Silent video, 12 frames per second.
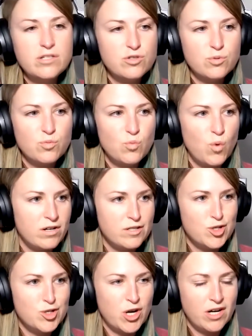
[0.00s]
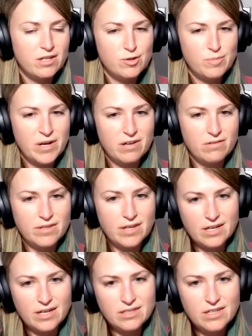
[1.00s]
wanted to try and do my own
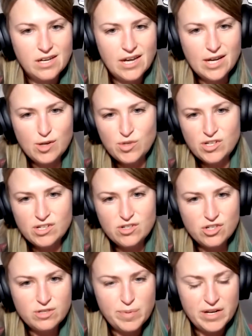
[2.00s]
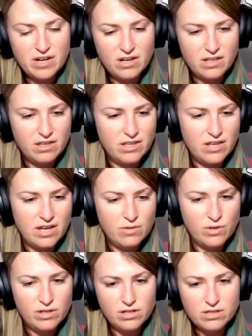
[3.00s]
thing. It's just been a thing,
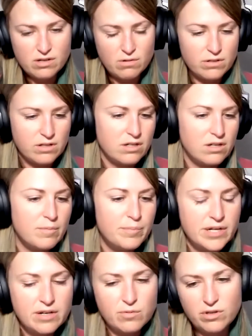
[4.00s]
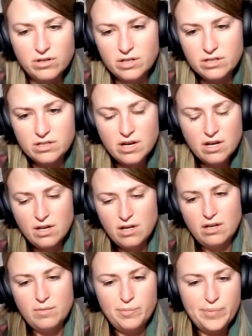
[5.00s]
whether it's owning a company, whether it's
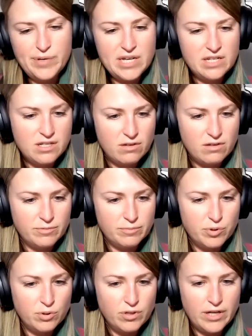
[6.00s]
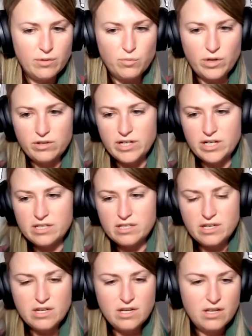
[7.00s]
being self-employed, whether it's
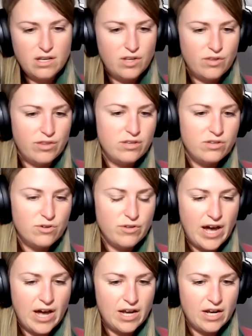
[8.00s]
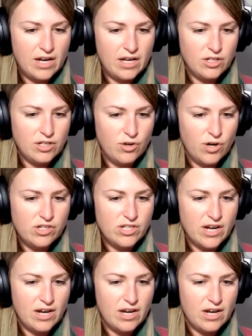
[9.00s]
this or that.
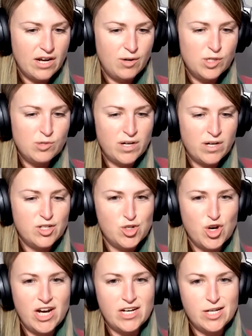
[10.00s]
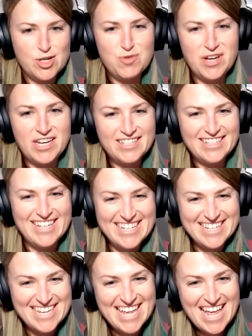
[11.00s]
I always wanted to try and do it,
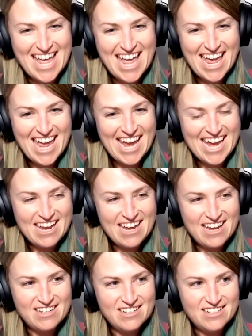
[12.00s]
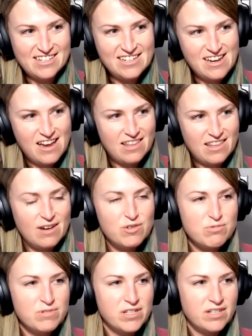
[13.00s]
and that
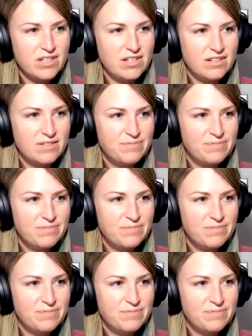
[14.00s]
was really